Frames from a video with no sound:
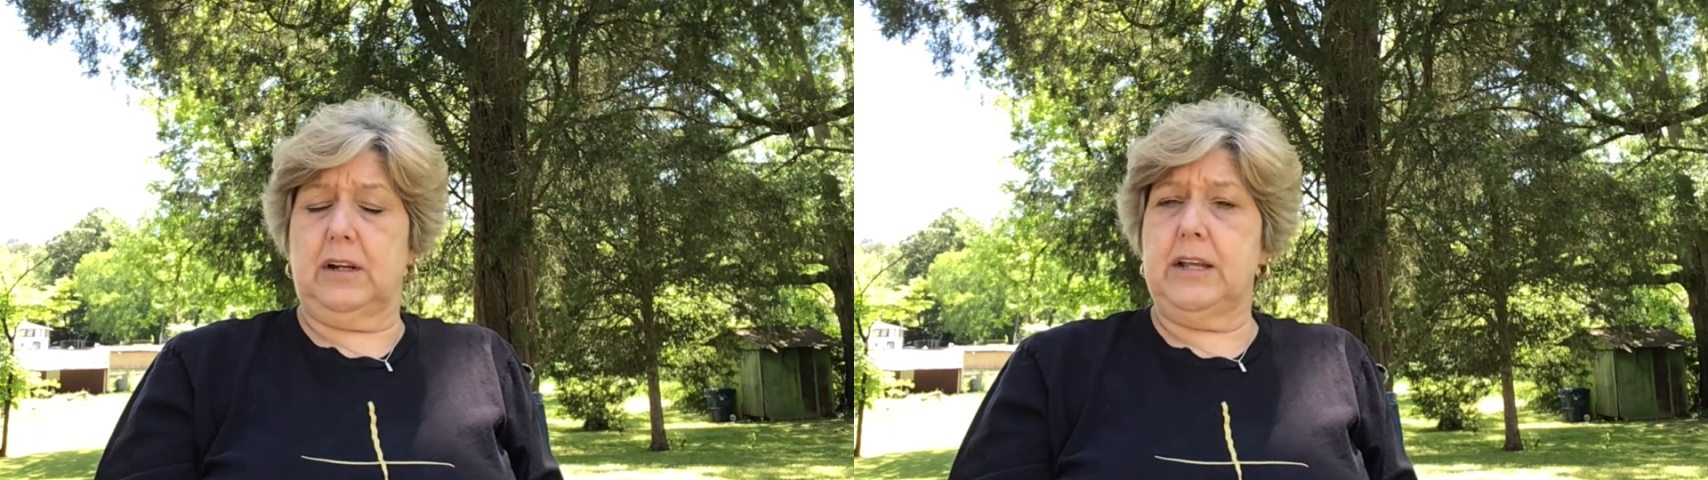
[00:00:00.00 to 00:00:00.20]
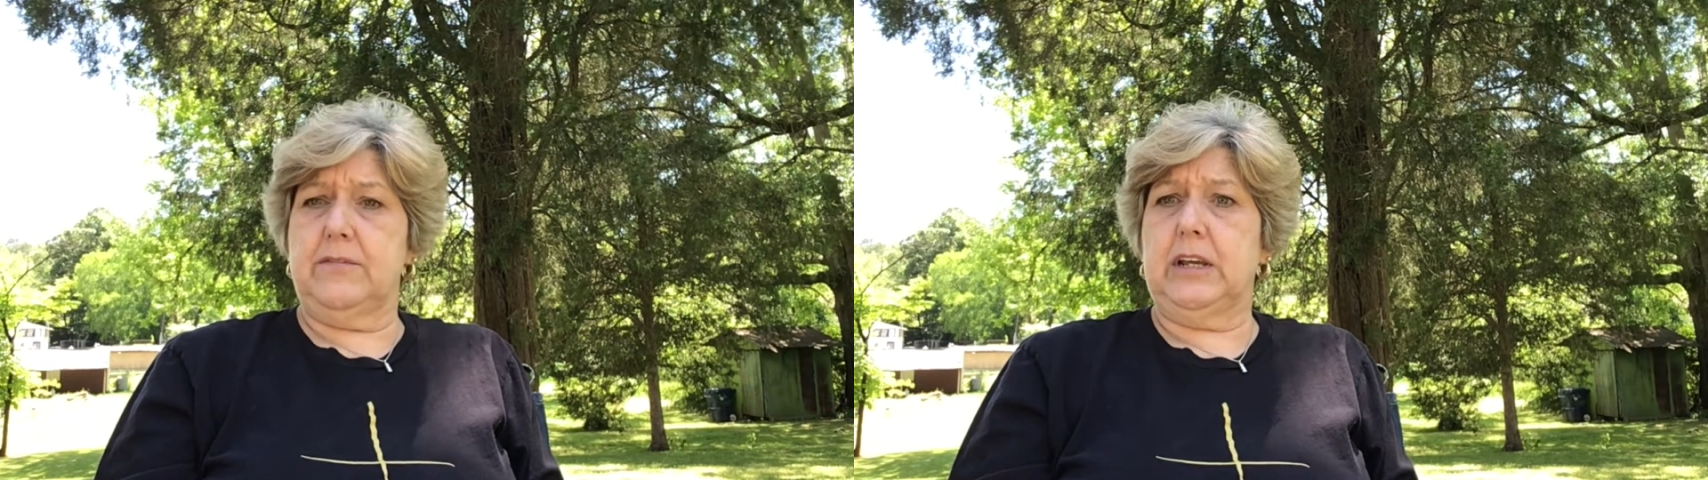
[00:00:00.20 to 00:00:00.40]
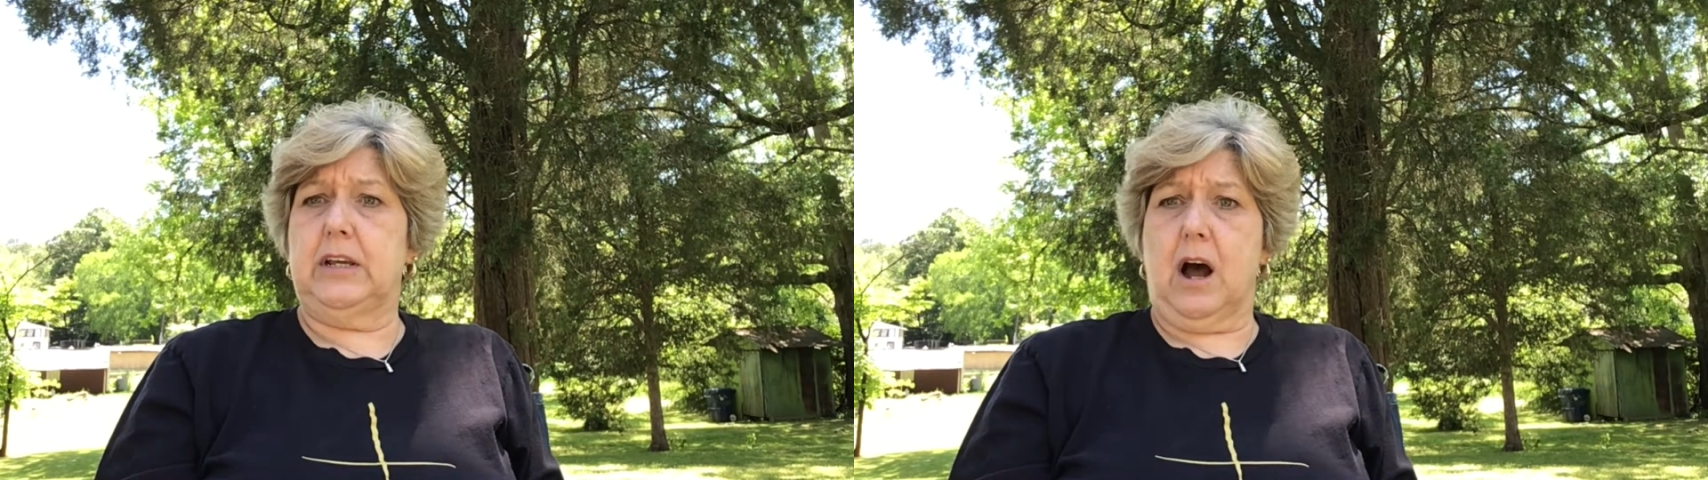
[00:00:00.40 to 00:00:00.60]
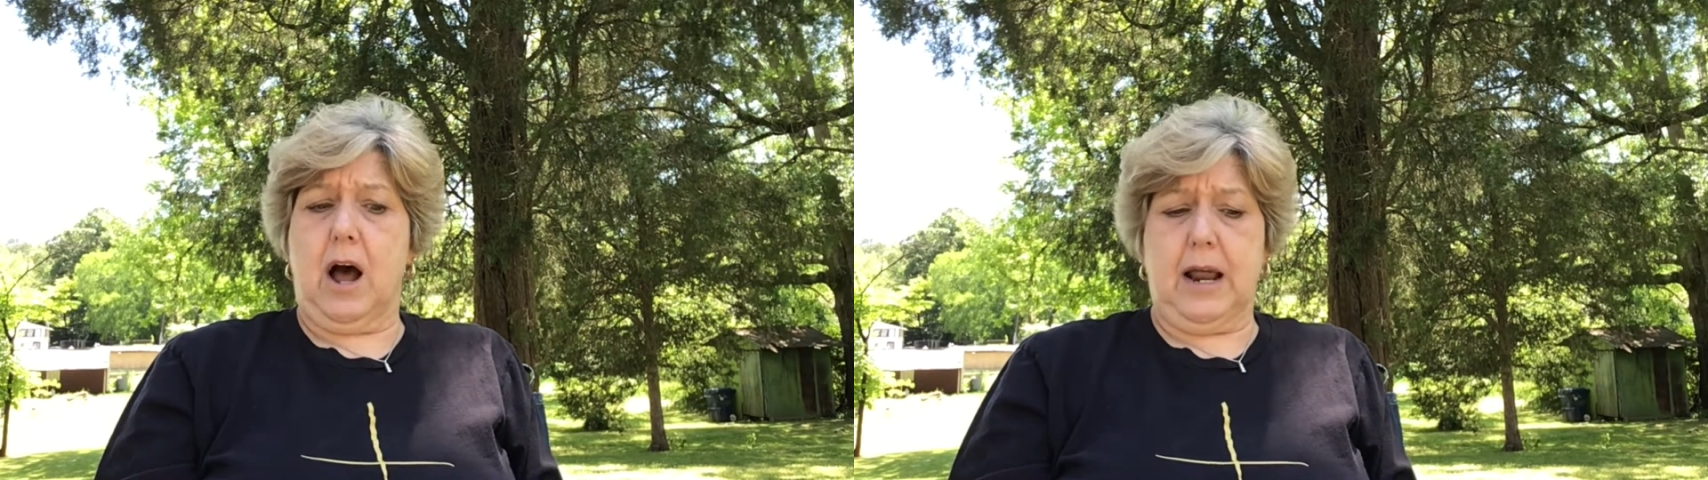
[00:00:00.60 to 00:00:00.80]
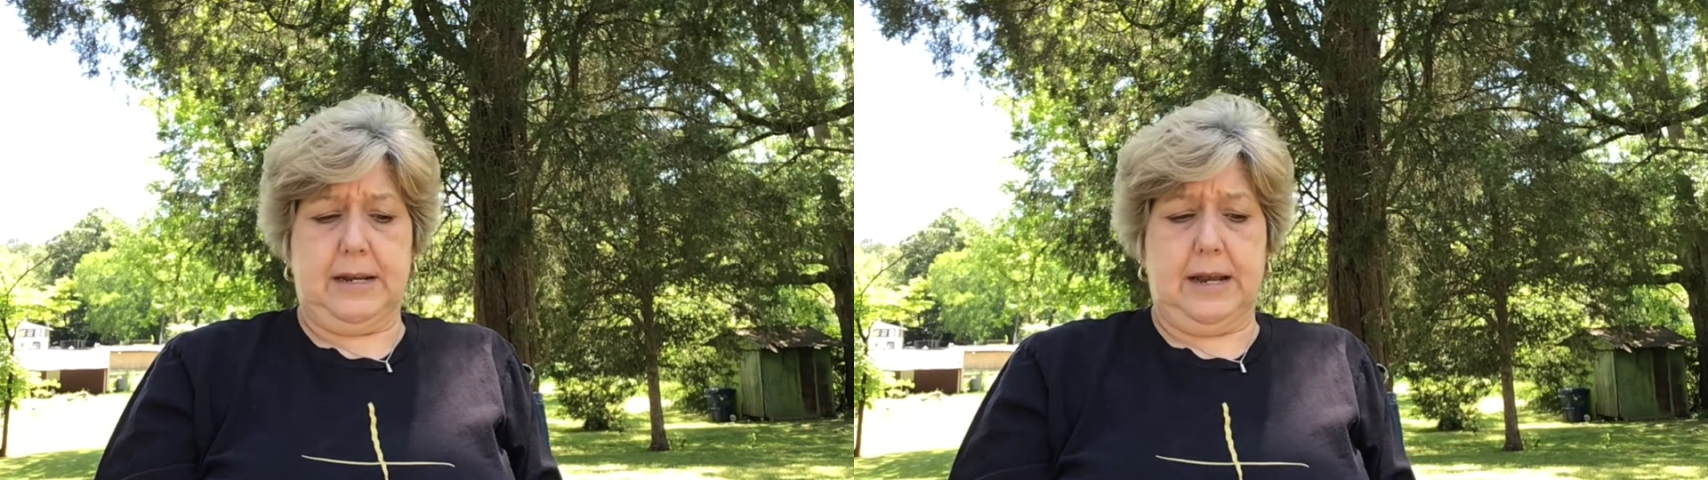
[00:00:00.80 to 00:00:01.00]
living
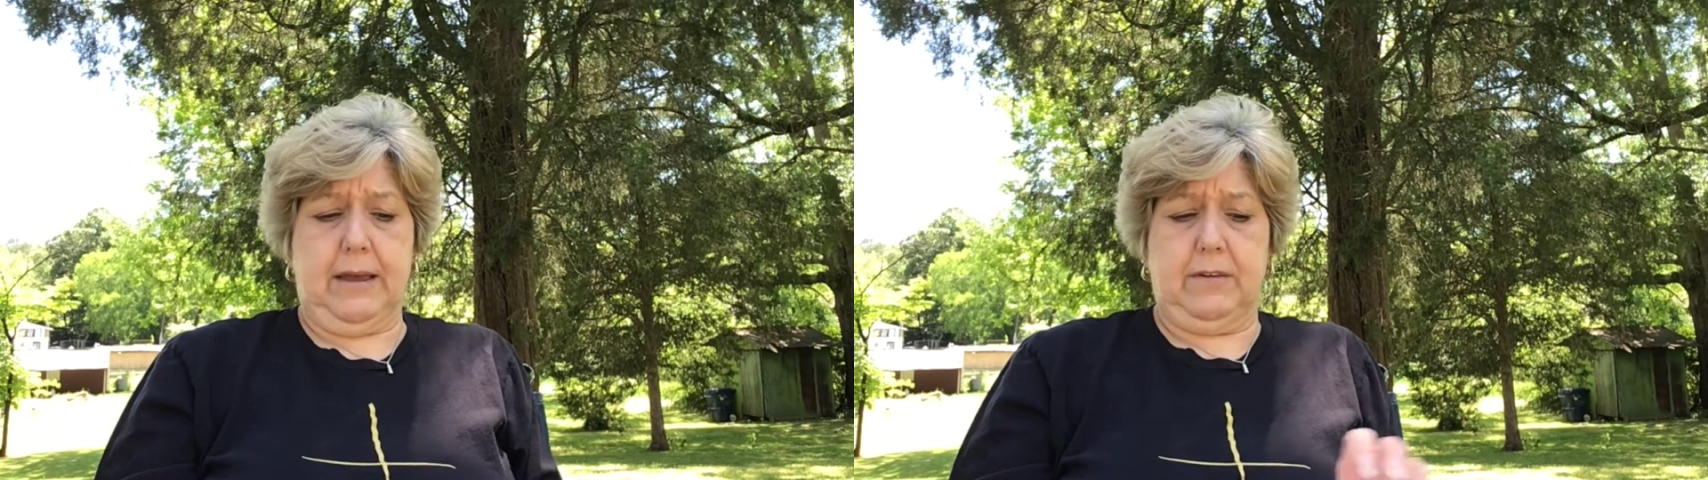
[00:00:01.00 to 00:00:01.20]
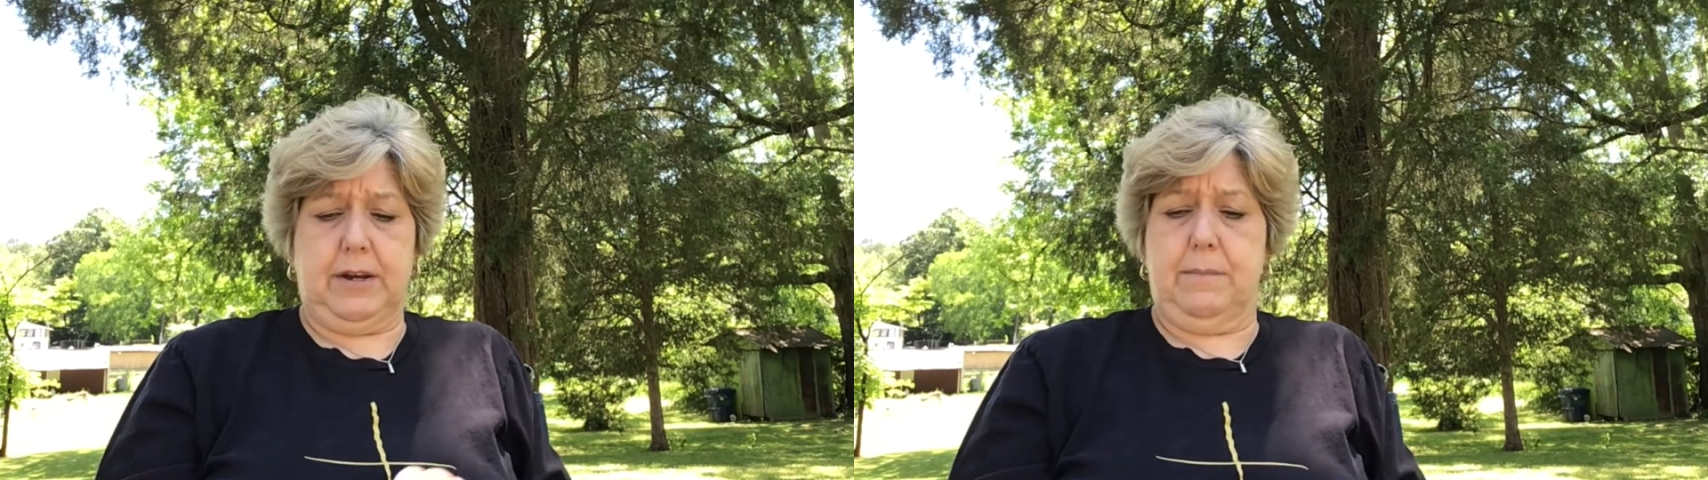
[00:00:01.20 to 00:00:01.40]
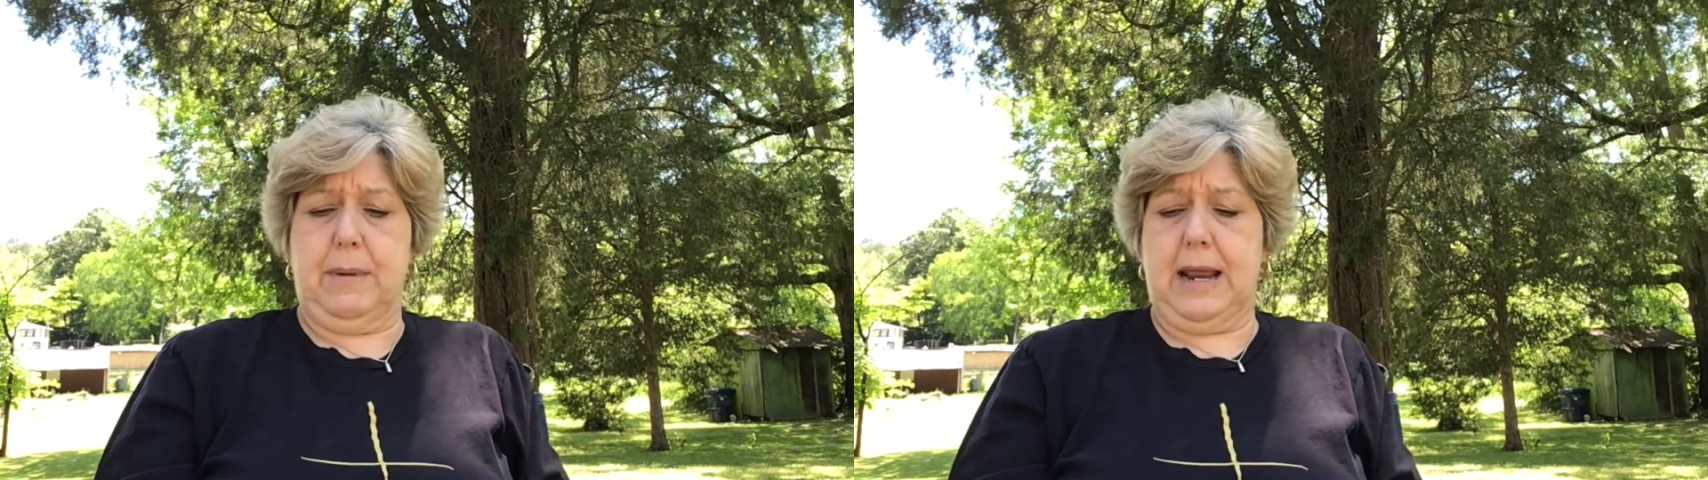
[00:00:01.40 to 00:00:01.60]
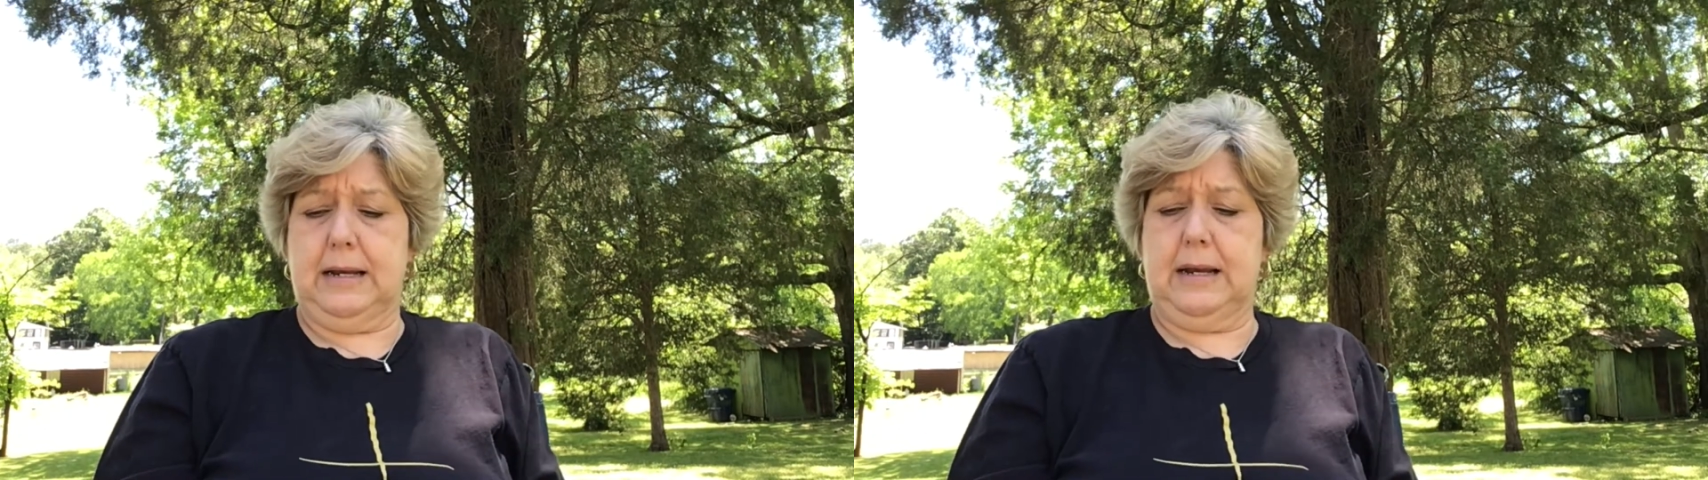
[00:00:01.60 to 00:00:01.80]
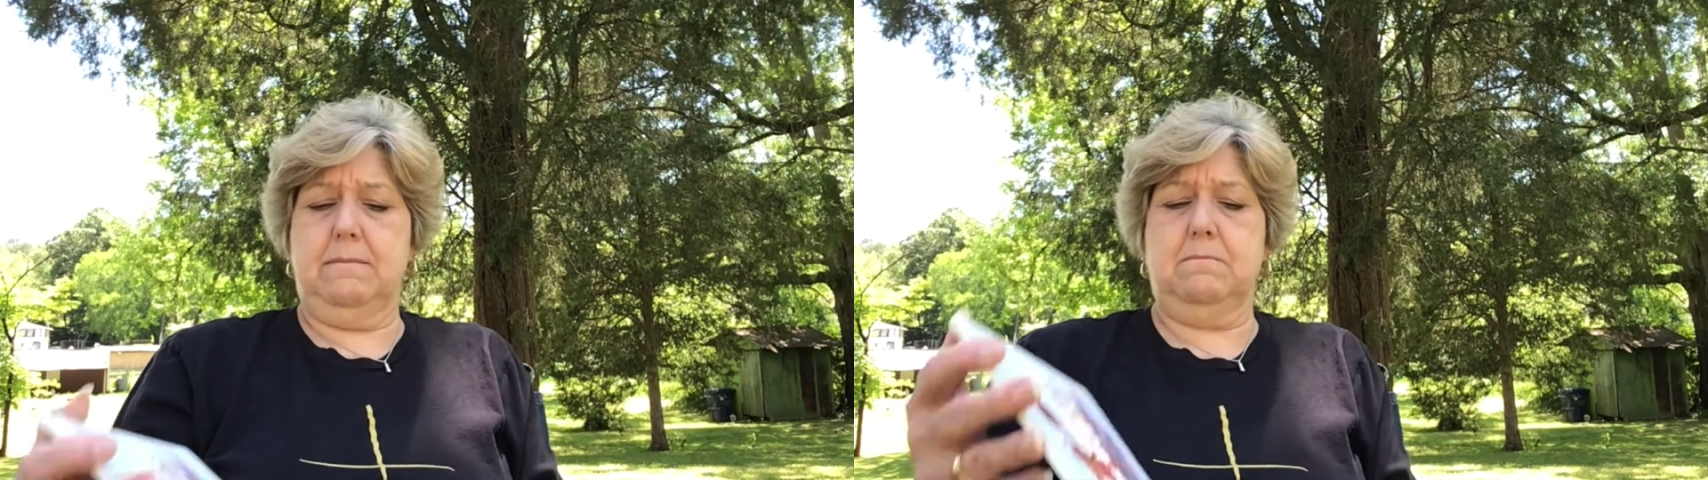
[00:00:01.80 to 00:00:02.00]
God? David
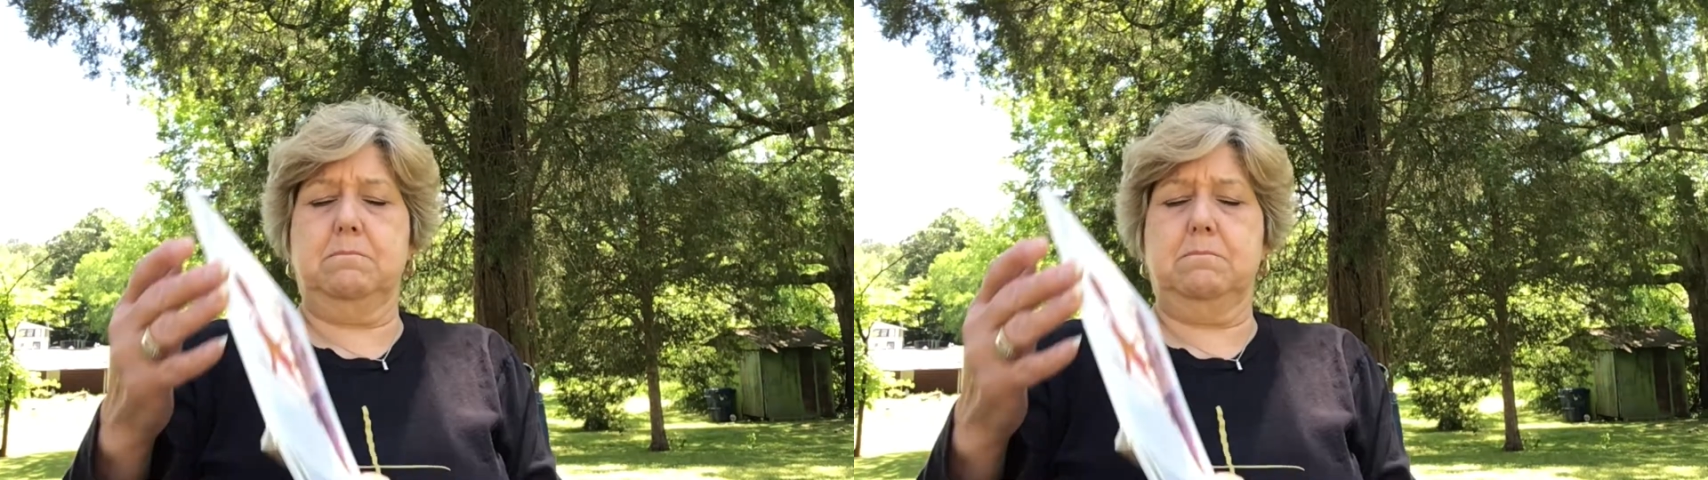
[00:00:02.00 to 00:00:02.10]
demanded. Is